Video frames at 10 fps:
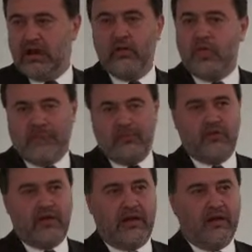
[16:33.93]
A
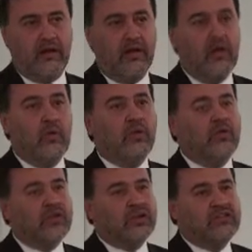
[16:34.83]
rapid rate. We
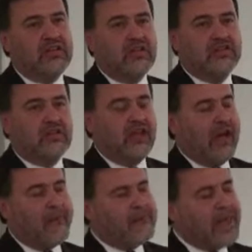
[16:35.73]
would continue to see
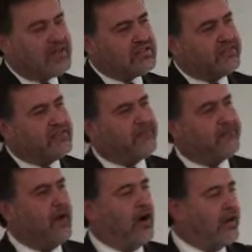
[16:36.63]
a massive
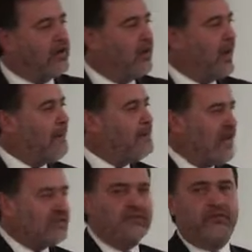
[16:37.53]
divide, a
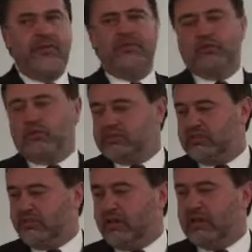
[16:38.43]
massive resource
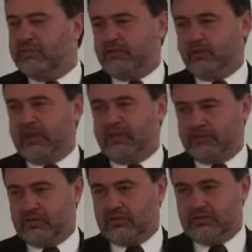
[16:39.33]
divide between our
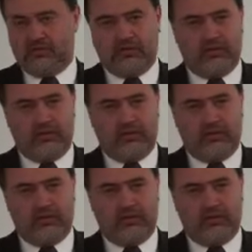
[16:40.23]
schools.